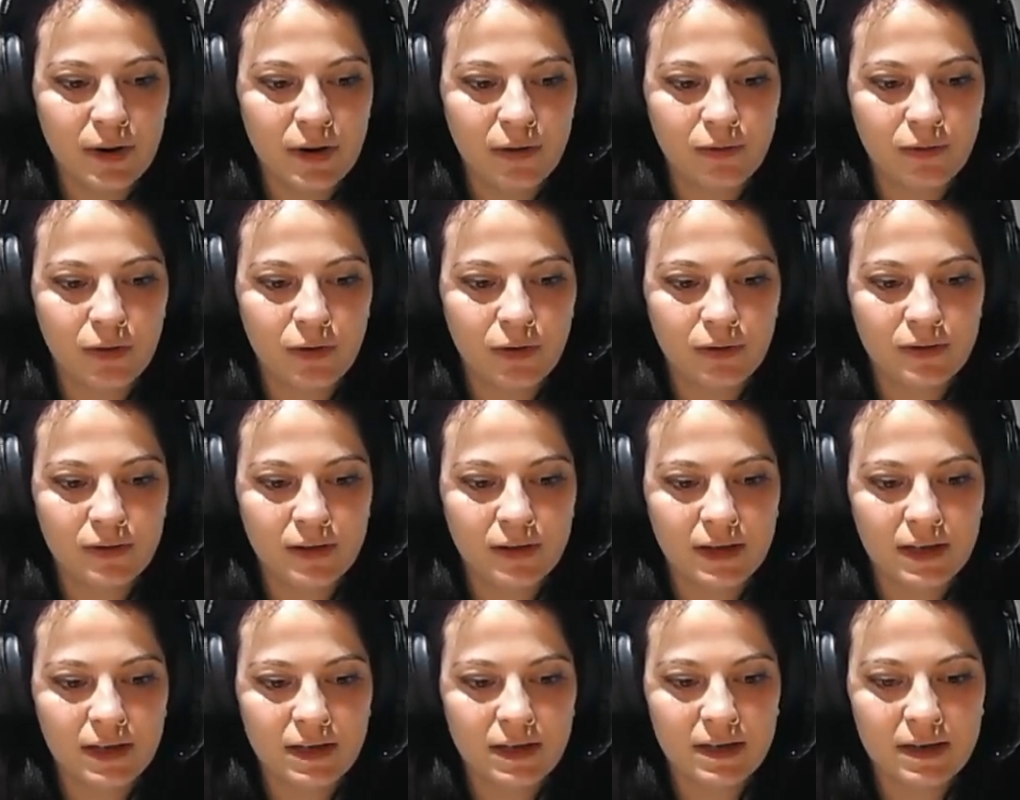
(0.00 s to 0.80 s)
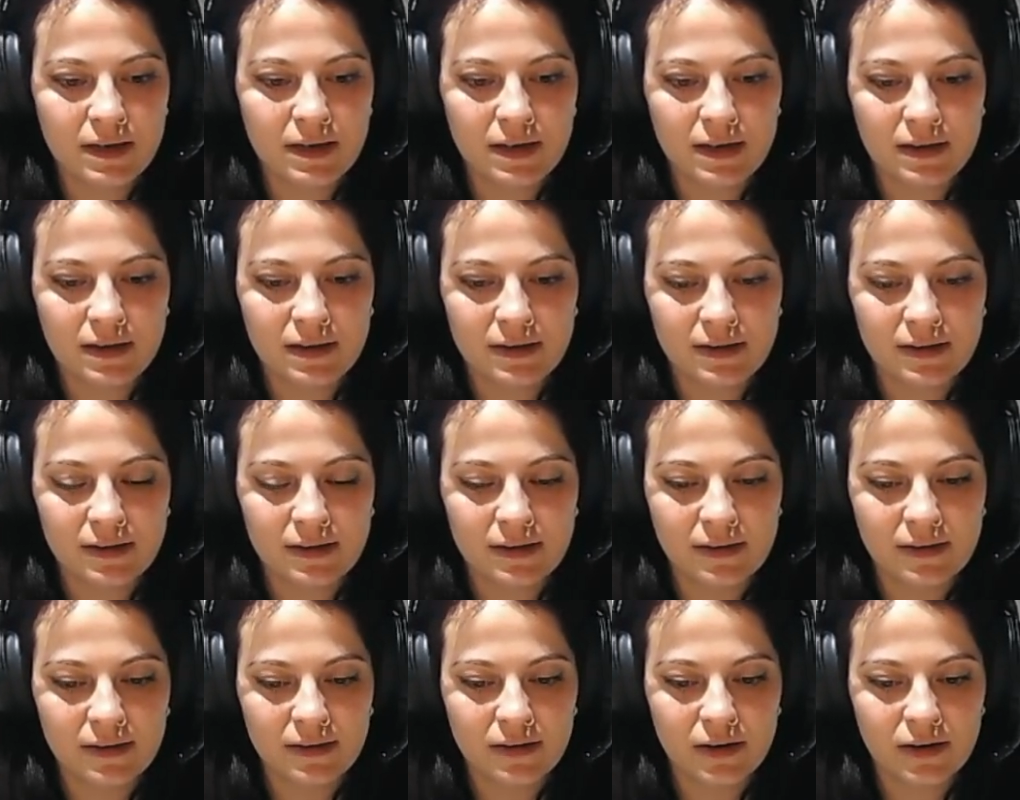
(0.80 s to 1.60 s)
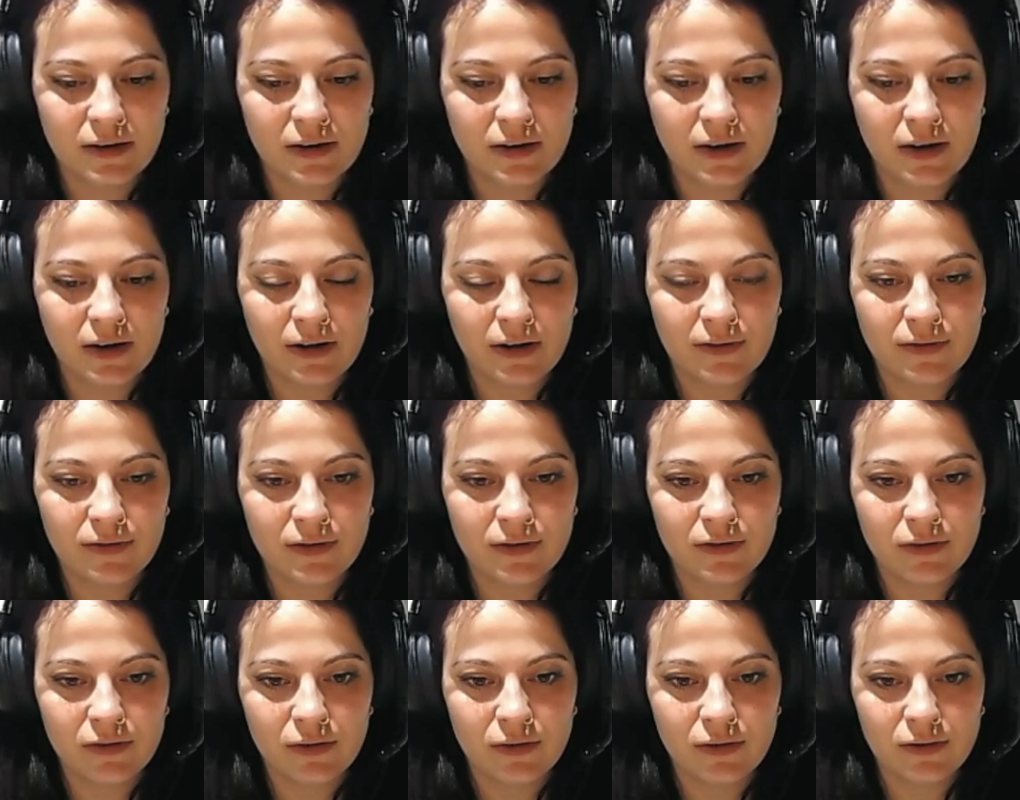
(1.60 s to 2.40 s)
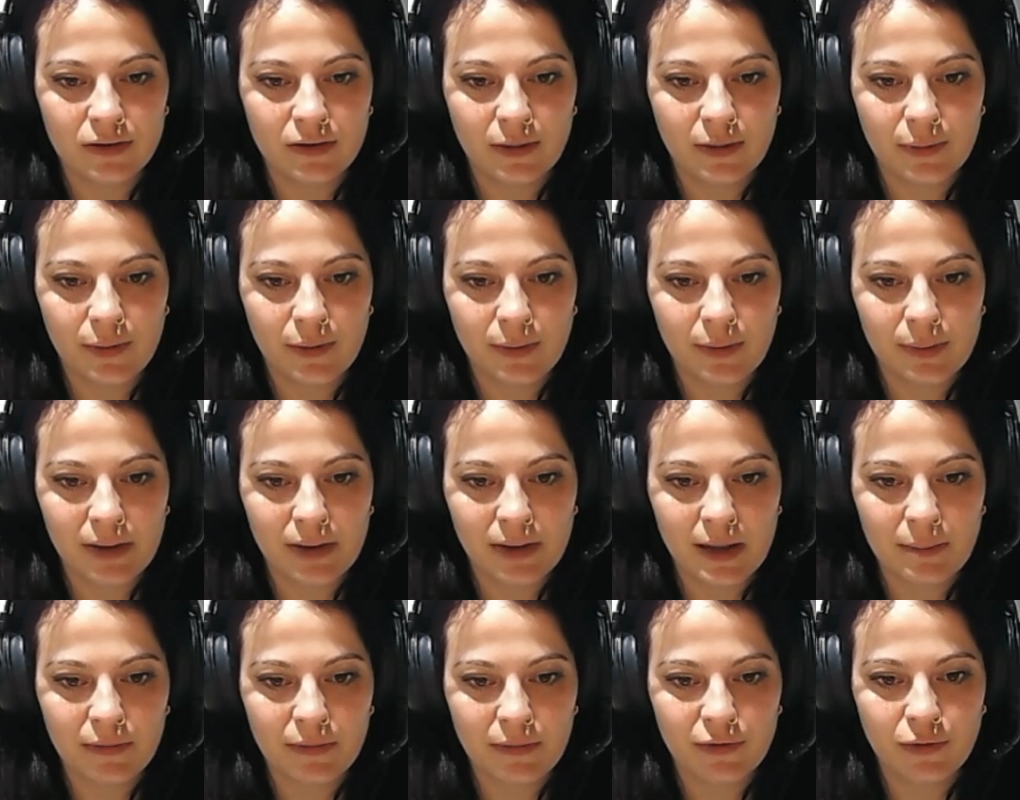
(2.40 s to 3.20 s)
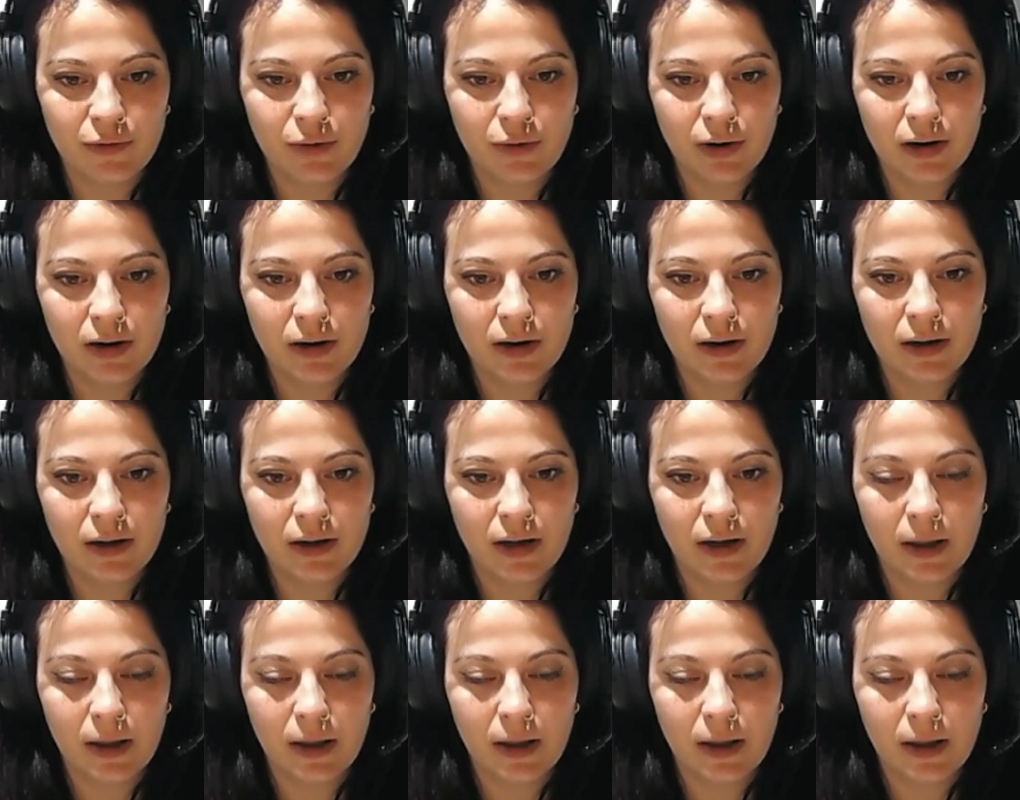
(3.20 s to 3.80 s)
Roseland is the sister of the dude that we were playing before.